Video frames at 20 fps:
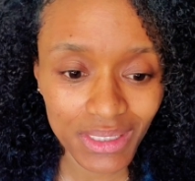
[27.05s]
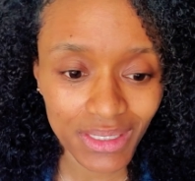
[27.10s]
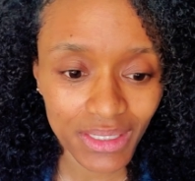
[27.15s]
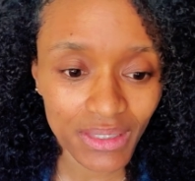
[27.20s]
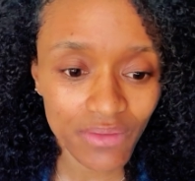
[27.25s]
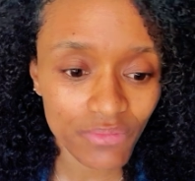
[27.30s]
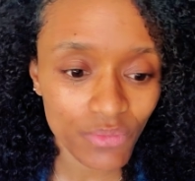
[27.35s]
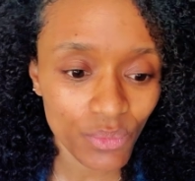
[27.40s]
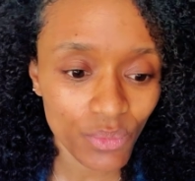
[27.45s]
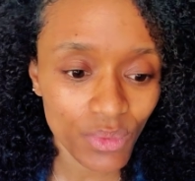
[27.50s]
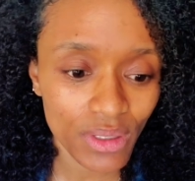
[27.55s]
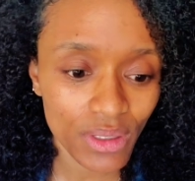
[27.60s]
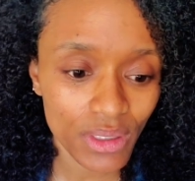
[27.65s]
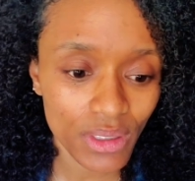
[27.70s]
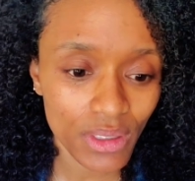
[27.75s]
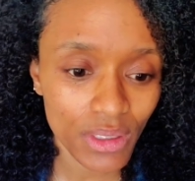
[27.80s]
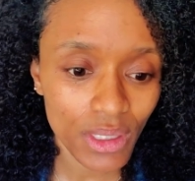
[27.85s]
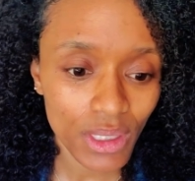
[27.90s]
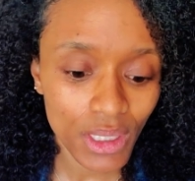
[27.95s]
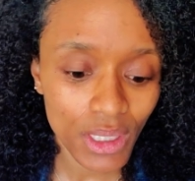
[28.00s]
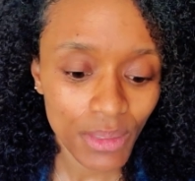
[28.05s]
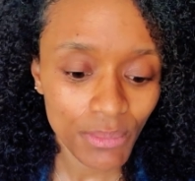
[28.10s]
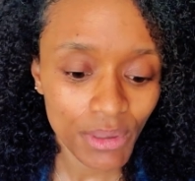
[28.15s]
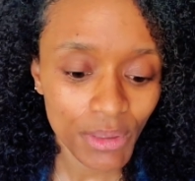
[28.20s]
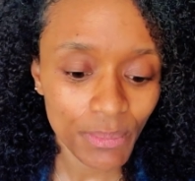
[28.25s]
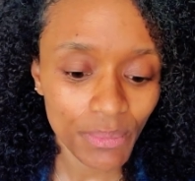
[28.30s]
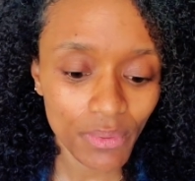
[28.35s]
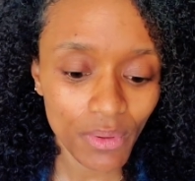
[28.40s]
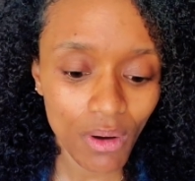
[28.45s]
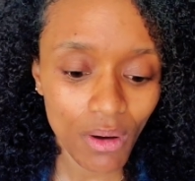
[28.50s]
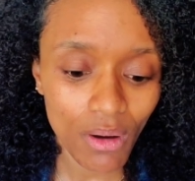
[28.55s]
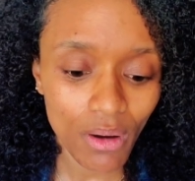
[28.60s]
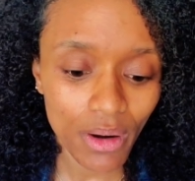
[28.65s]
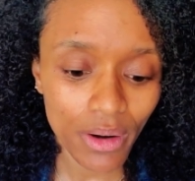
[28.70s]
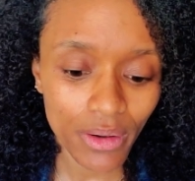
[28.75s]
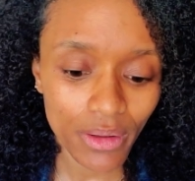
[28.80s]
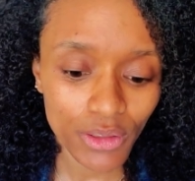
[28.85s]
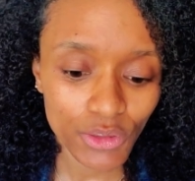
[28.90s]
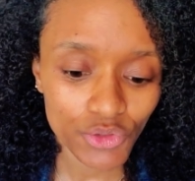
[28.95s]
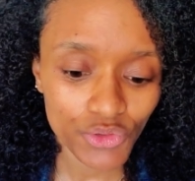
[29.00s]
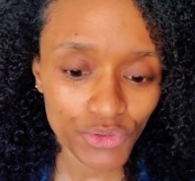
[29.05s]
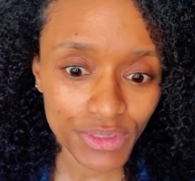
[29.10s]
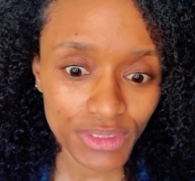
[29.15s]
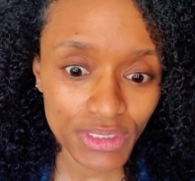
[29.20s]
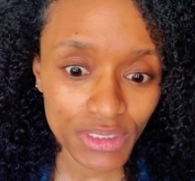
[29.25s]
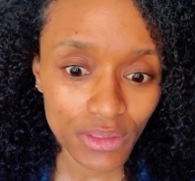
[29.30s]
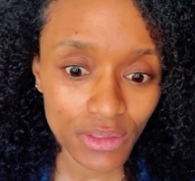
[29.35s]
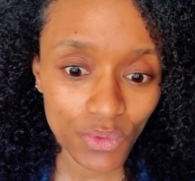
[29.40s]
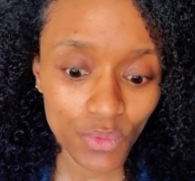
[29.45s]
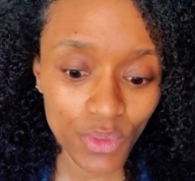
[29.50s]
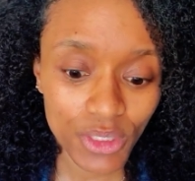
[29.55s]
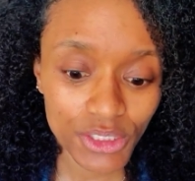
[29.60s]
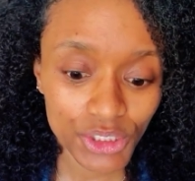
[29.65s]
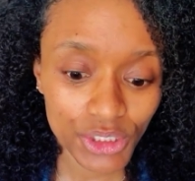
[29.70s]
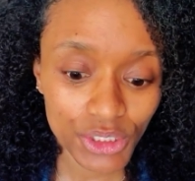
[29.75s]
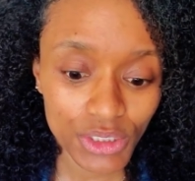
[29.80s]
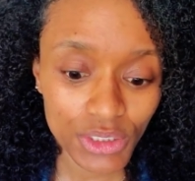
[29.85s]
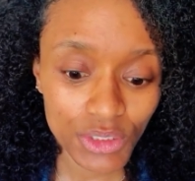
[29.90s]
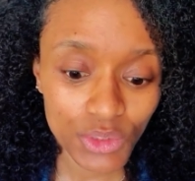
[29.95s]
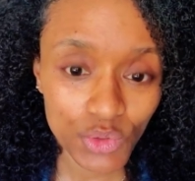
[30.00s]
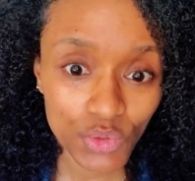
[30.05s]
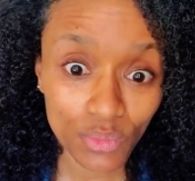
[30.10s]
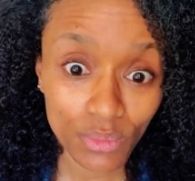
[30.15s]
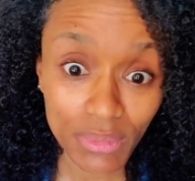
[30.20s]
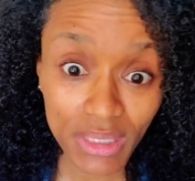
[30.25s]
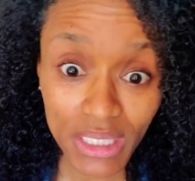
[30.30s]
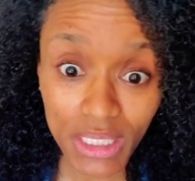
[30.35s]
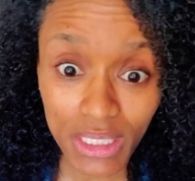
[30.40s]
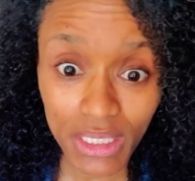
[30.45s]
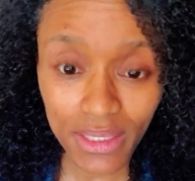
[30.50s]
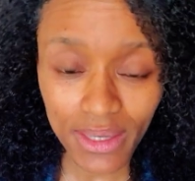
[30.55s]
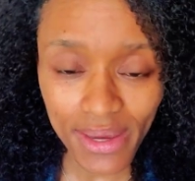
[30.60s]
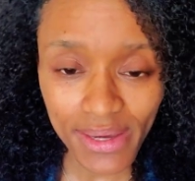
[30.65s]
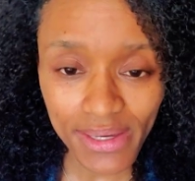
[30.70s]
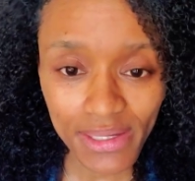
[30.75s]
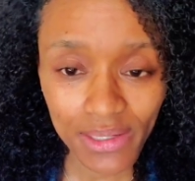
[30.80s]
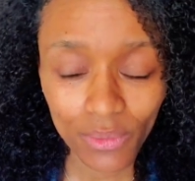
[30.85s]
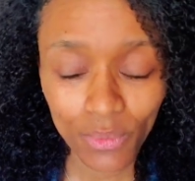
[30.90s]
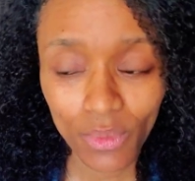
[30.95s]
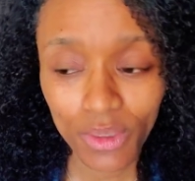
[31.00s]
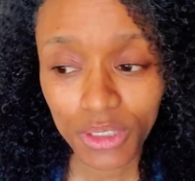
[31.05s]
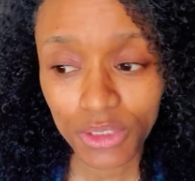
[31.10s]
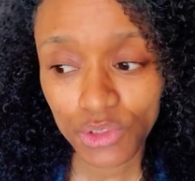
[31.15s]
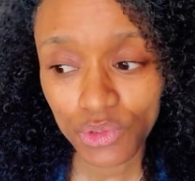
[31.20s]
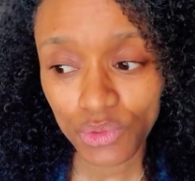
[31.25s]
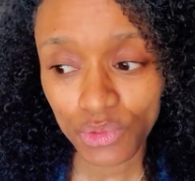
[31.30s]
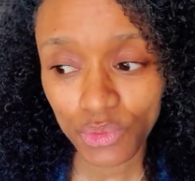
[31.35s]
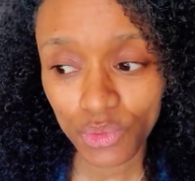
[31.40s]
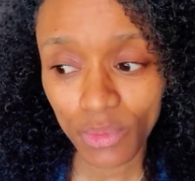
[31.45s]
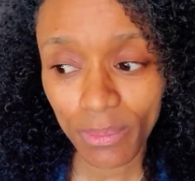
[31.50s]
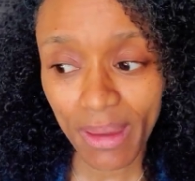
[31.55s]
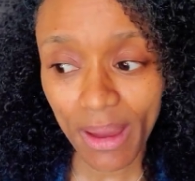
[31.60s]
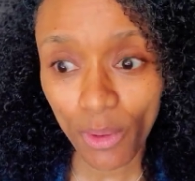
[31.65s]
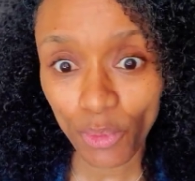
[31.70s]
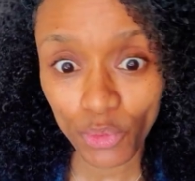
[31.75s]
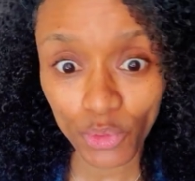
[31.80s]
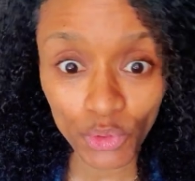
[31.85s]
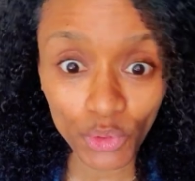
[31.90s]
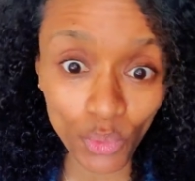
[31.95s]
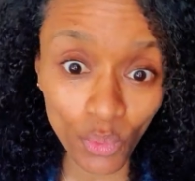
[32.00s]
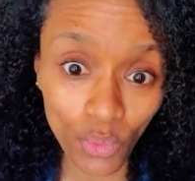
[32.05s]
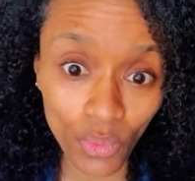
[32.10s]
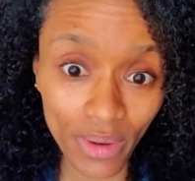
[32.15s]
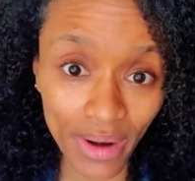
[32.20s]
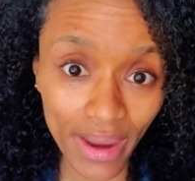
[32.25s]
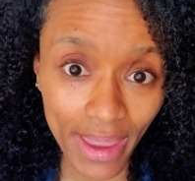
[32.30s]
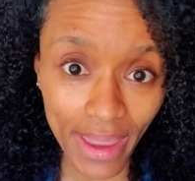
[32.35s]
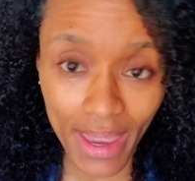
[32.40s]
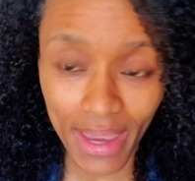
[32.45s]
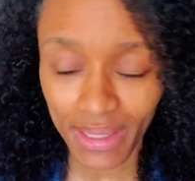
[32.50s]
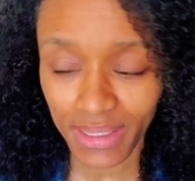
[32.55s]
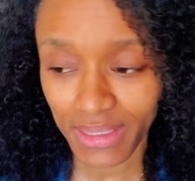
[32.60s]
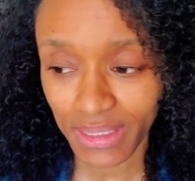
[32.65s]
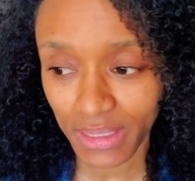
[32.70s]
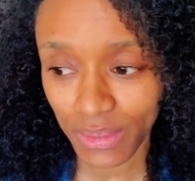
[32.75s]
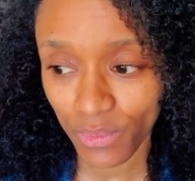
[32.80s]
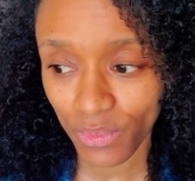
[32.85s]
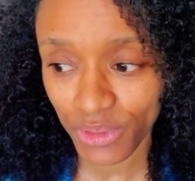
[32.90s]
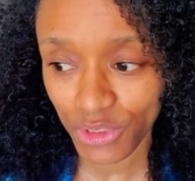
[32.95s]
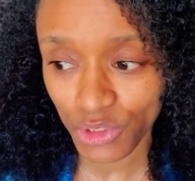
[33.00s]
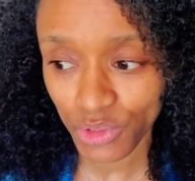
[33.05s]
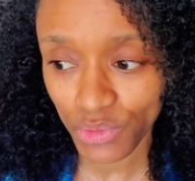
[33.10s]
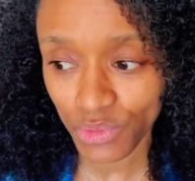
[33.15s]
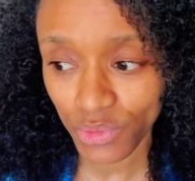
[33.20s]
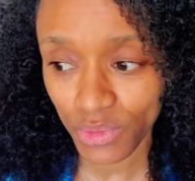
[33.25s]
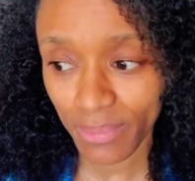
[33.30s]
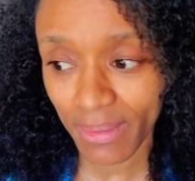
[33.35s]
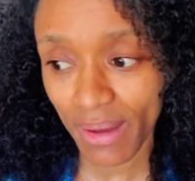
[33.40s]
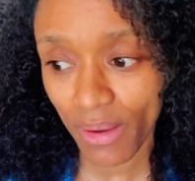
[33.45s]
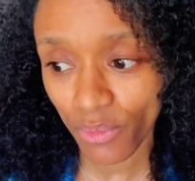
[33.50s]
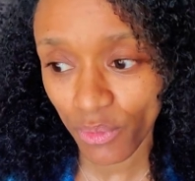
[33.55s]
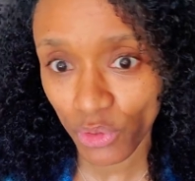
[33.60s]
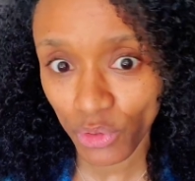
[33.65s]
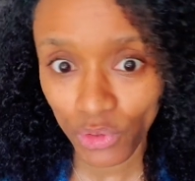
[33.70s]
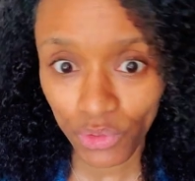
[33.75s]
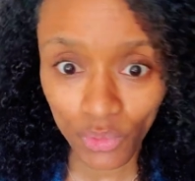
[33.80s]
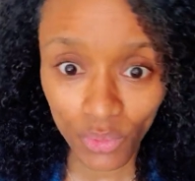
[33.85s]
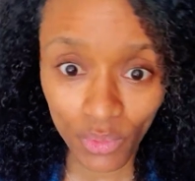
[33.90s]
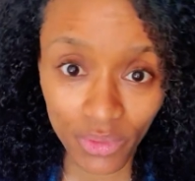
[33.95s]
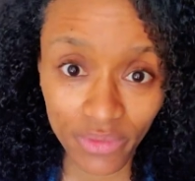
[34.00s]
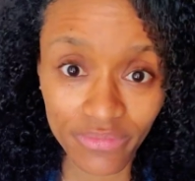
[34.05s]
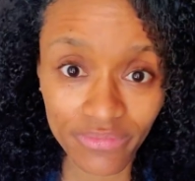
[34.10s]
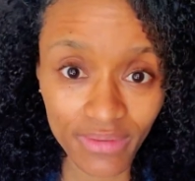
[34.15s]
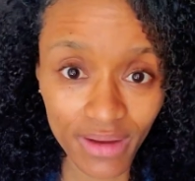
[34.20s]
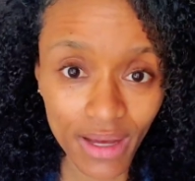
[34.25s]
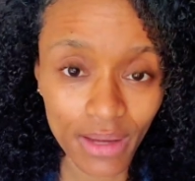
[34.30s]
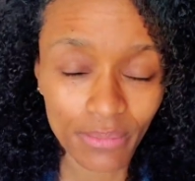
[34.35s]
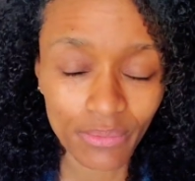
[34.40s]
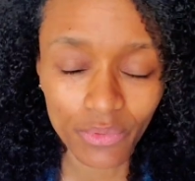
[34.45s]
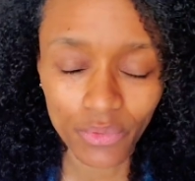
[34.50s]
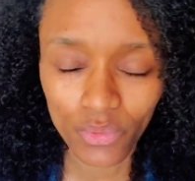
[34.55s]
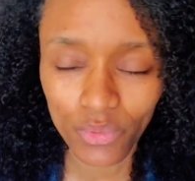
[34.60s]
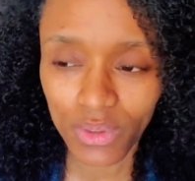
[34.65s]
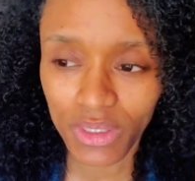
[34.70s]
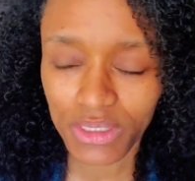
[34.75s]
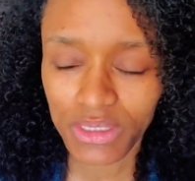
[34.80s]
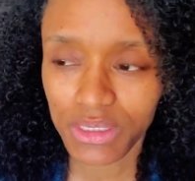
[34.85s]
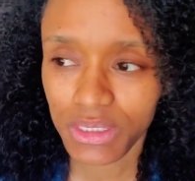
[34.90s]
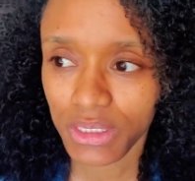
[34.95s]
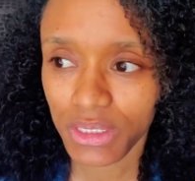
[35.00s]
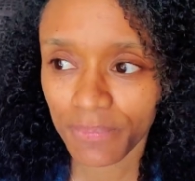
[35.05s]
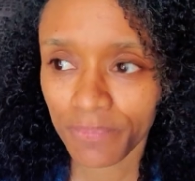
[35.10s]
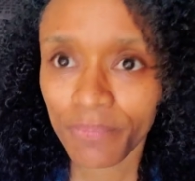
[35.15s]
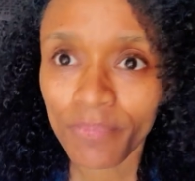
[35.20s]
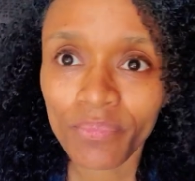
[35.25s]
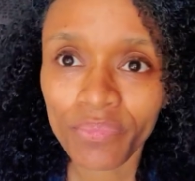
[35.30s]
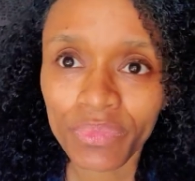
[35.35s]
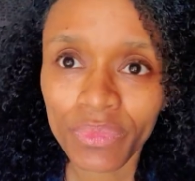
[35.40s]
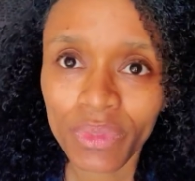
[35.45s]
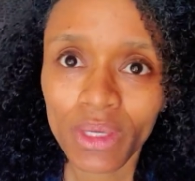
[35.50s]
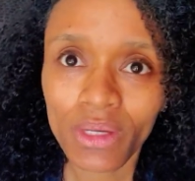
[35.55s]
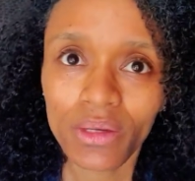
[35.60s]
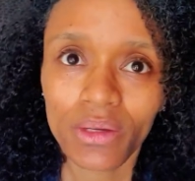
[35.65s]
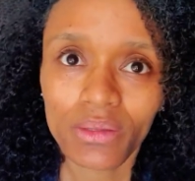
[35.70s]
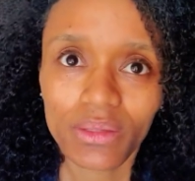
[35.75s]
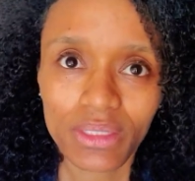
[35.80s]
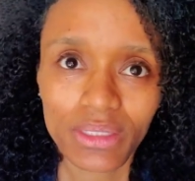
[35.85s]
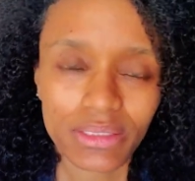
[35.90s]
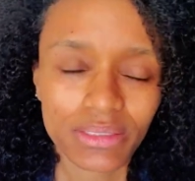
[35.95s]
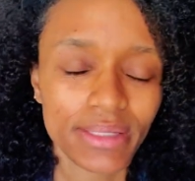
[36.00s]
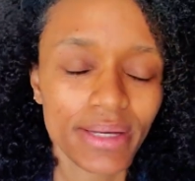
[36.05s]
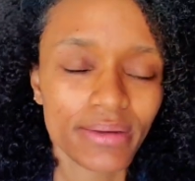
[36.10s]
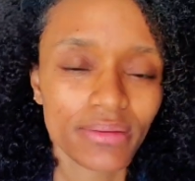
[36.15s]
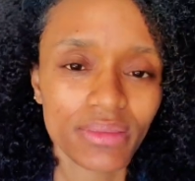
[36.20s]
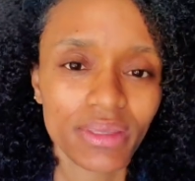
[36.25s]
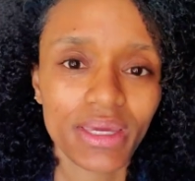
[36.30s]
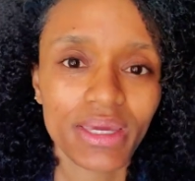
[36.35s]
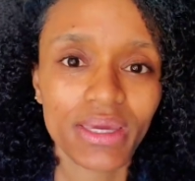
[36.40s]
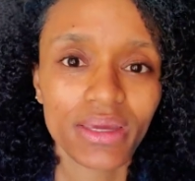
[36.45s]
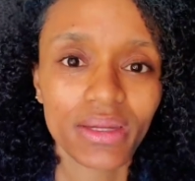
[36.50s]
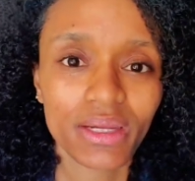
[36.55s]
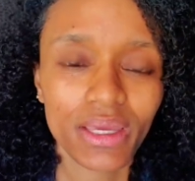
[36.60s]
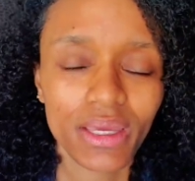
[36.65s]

And even when people are addressing the questions to me, hey, what did you do about your acne? What did you do about your fibroids? And things like that.